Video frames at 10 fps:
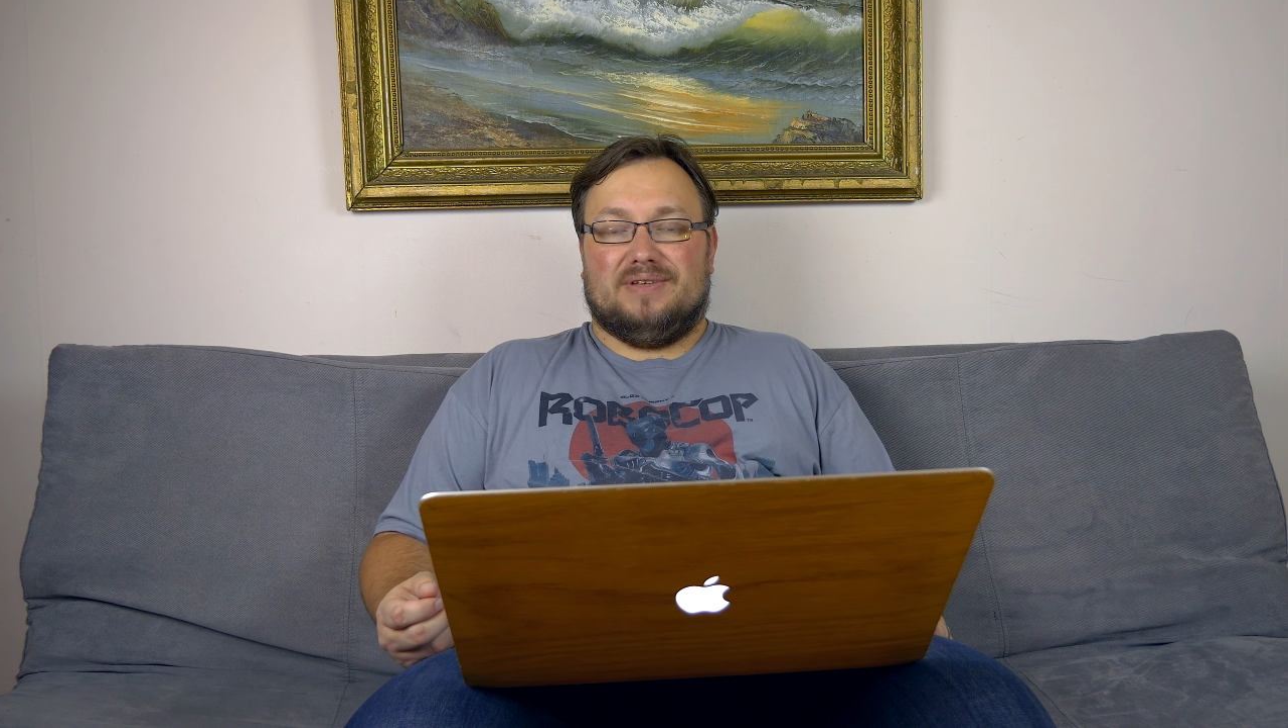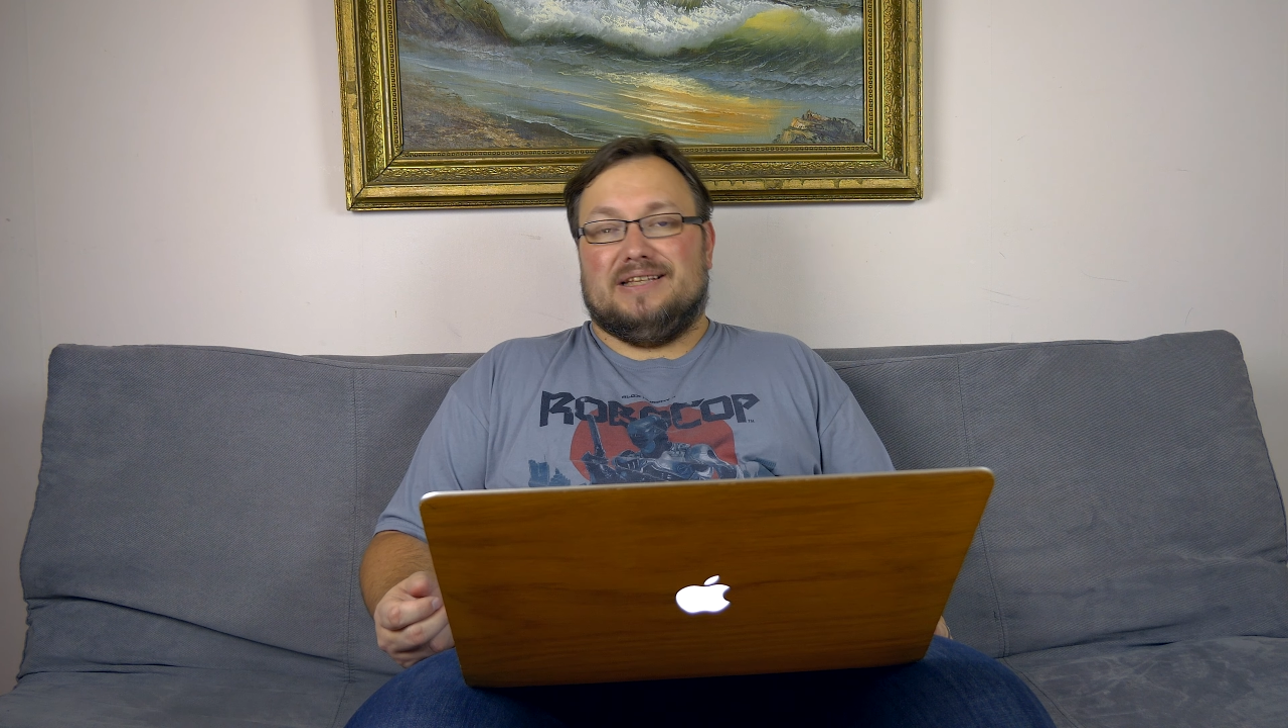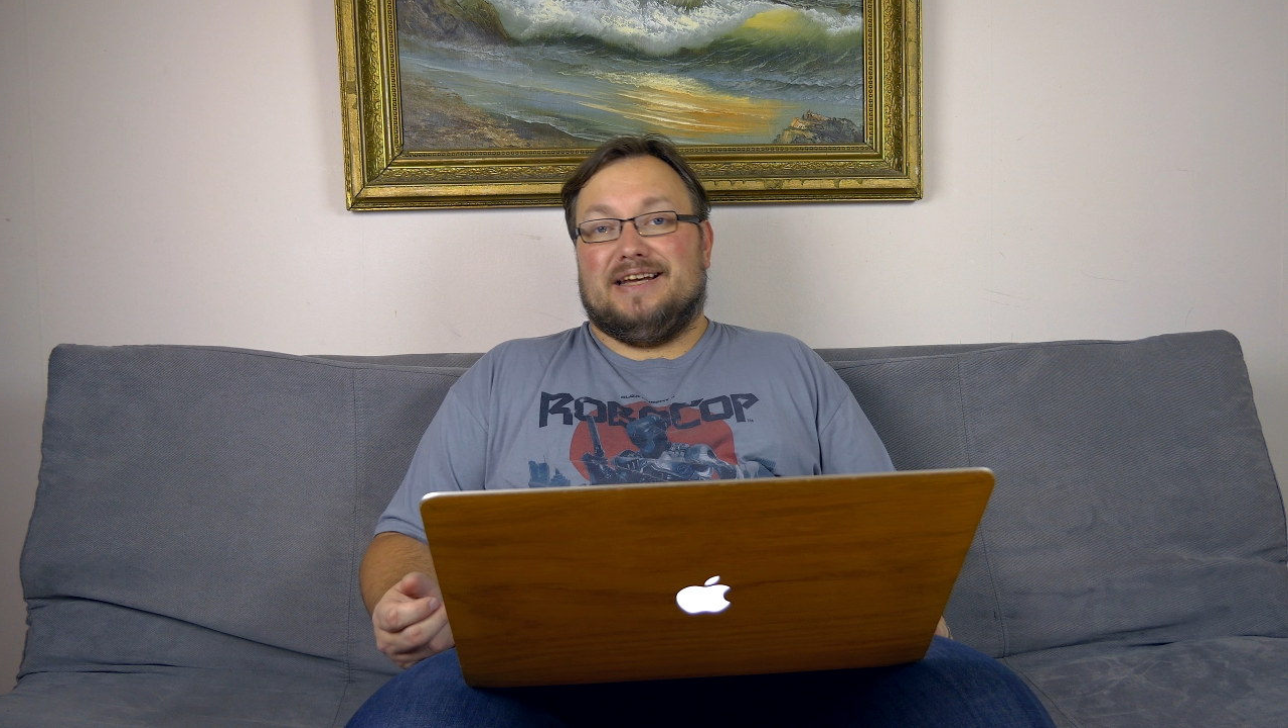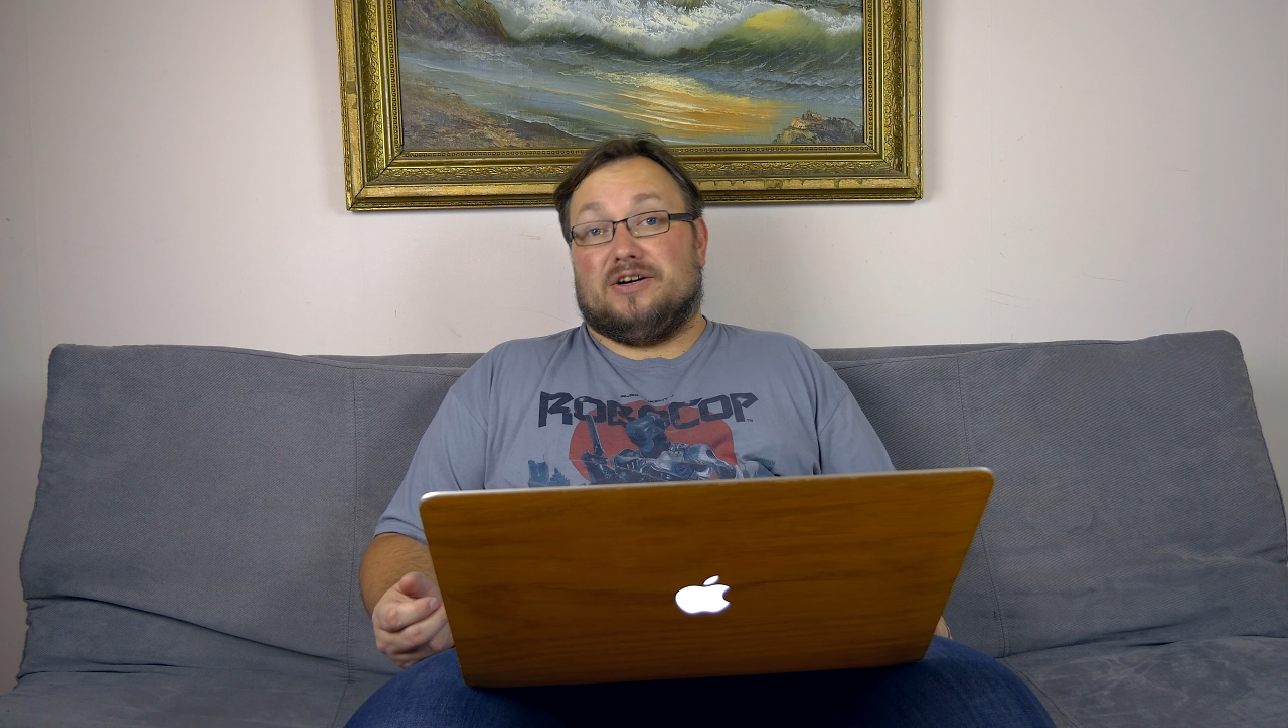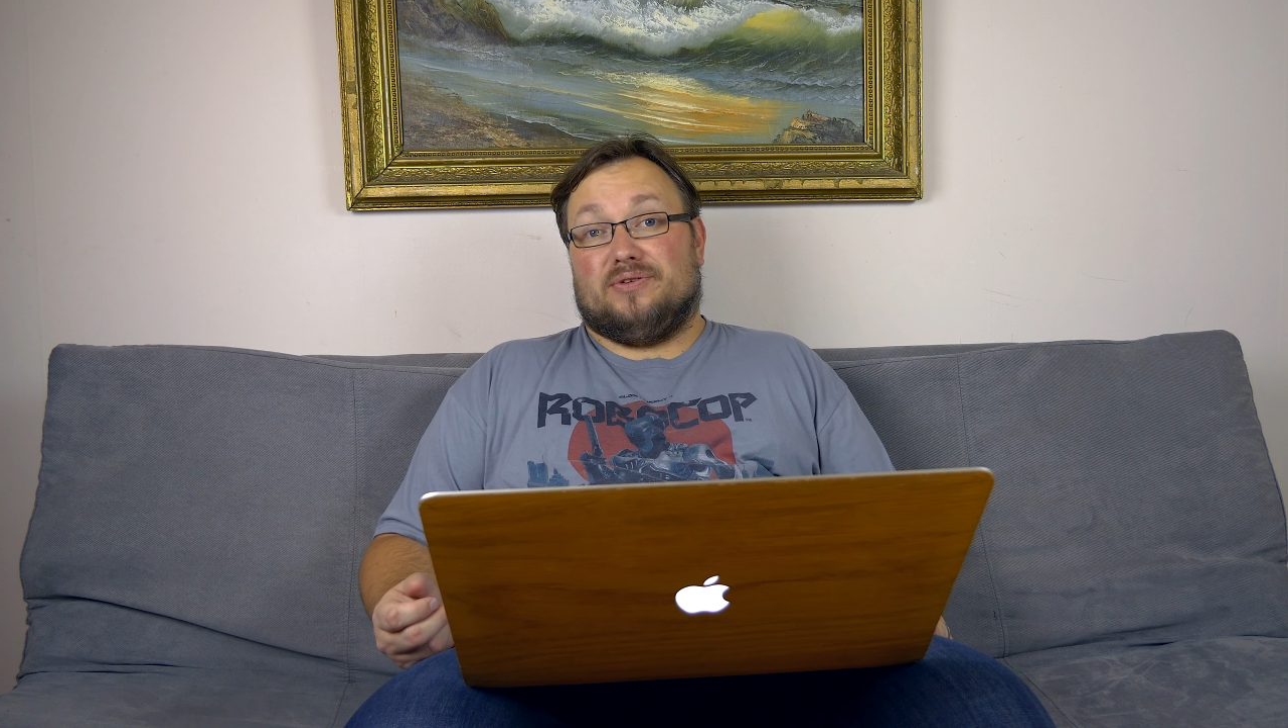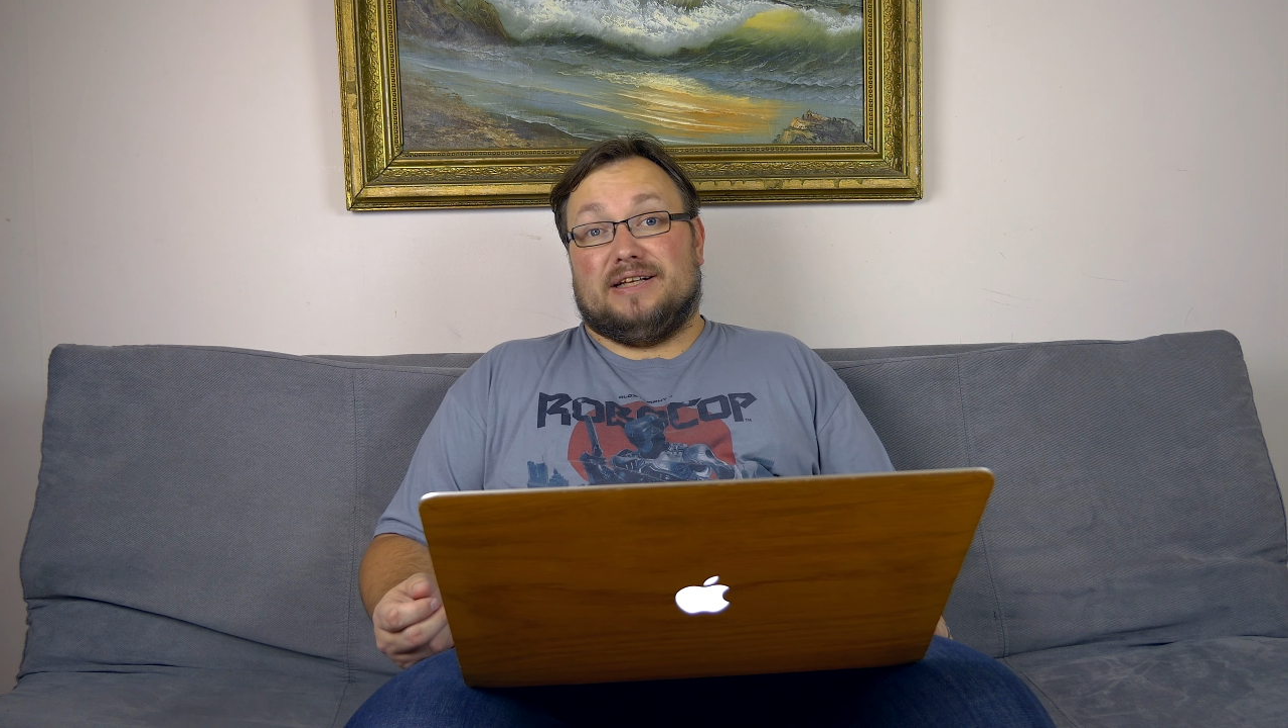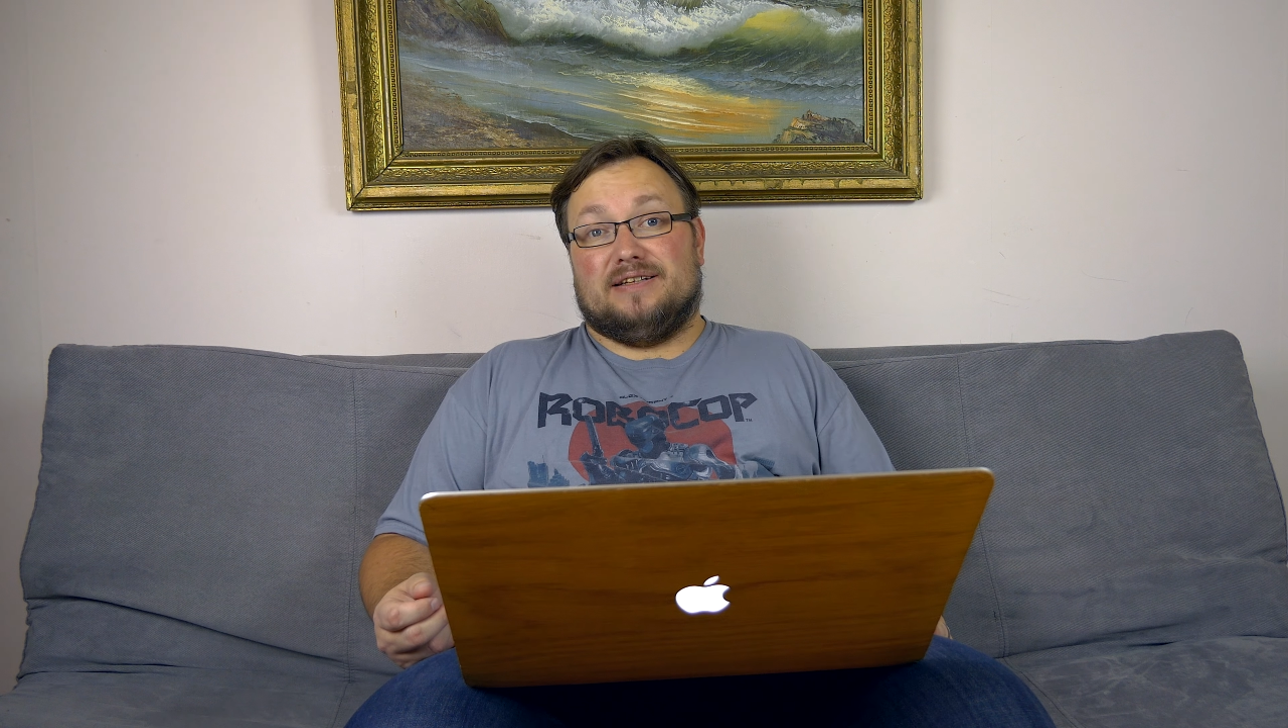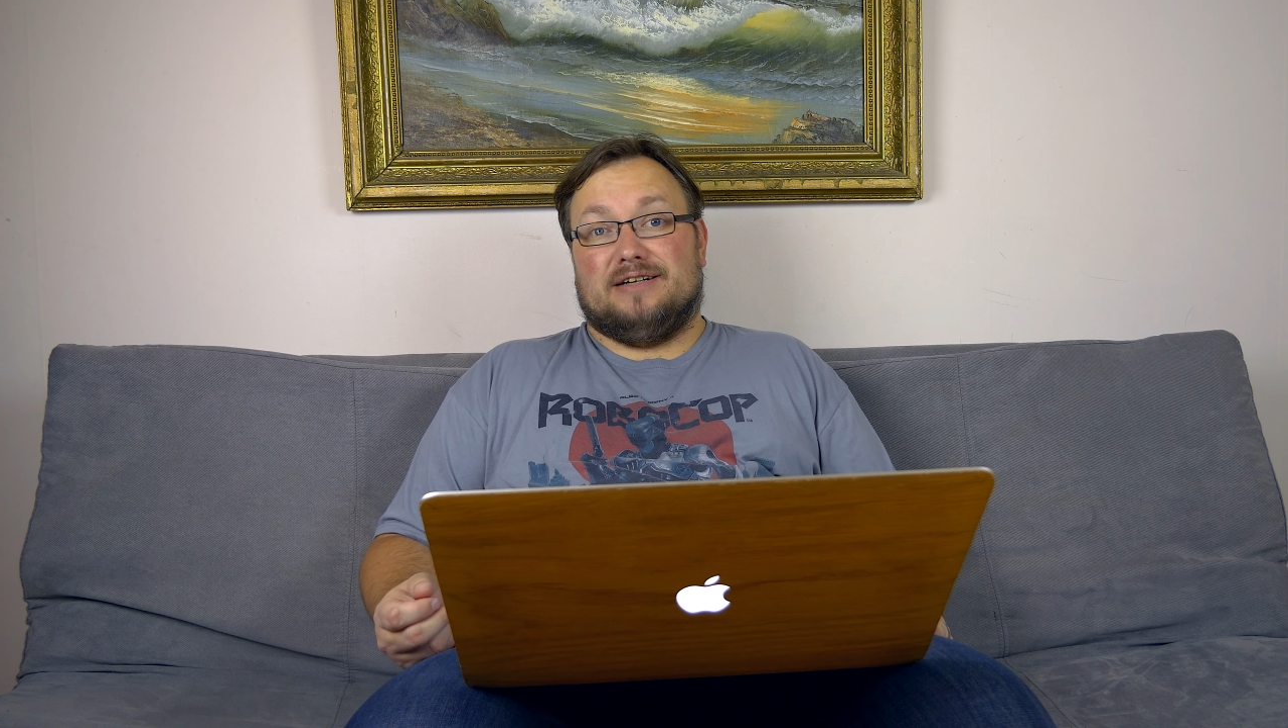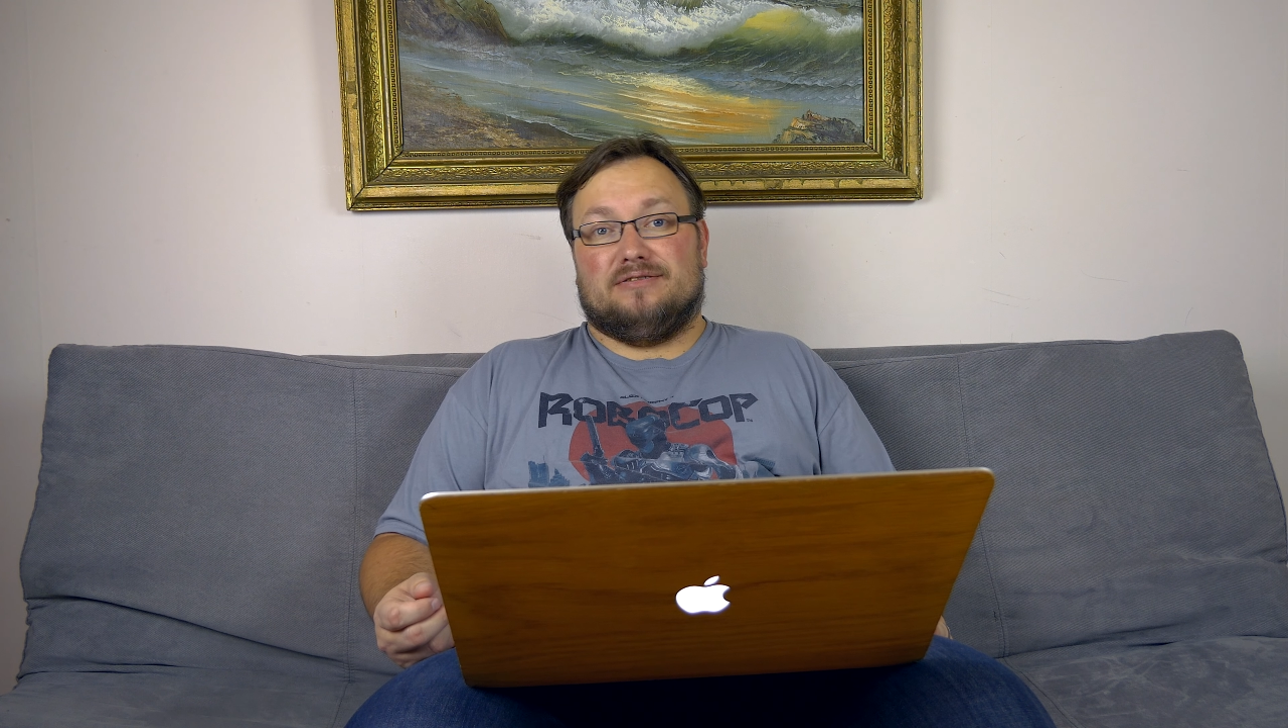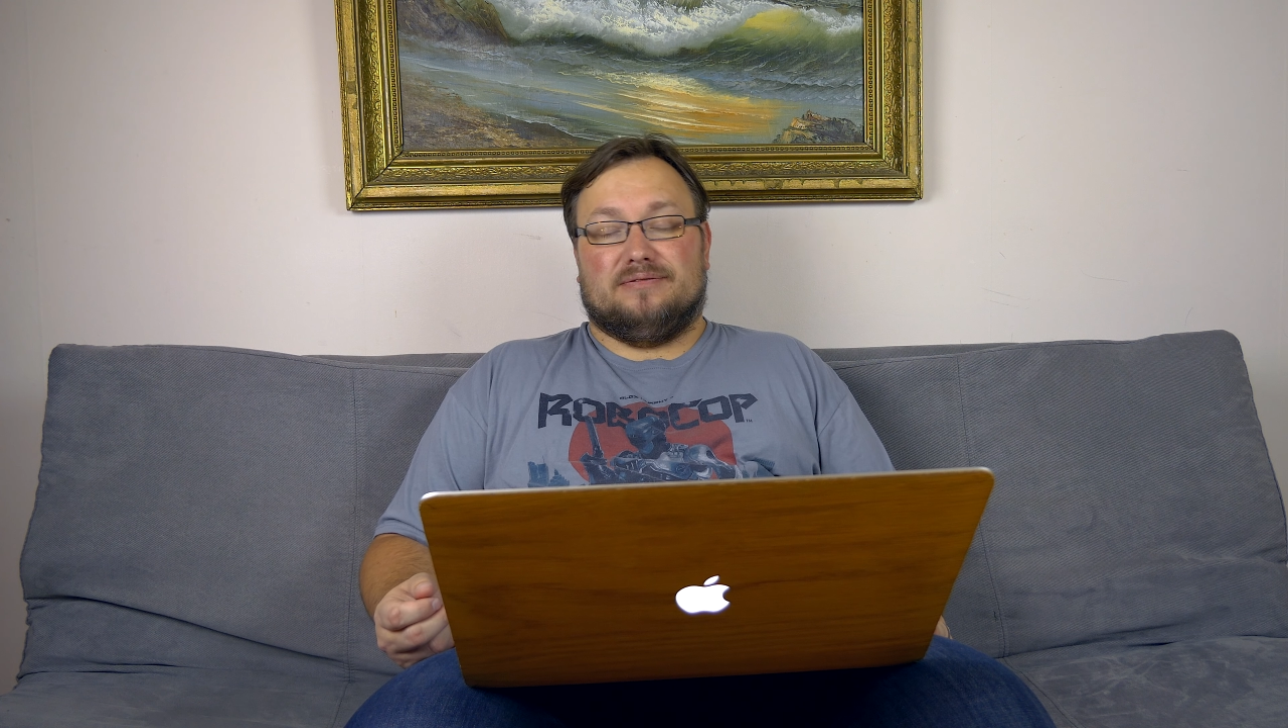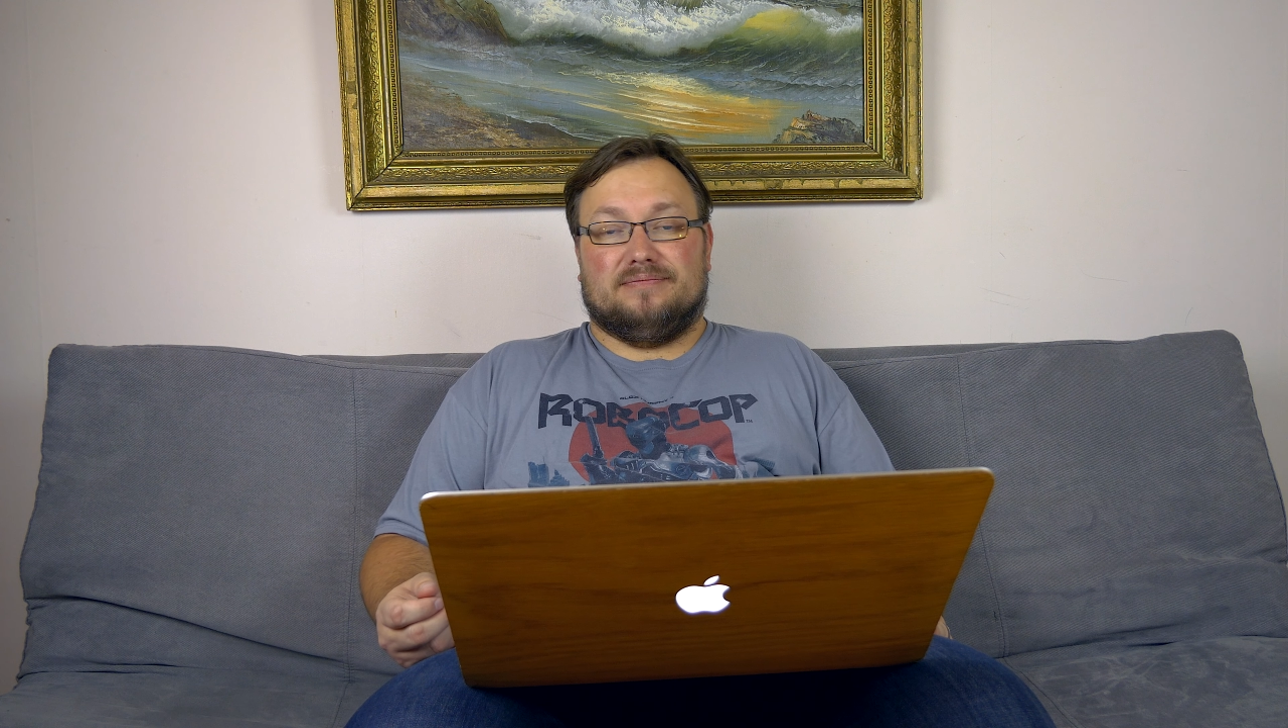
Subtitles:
they are right now.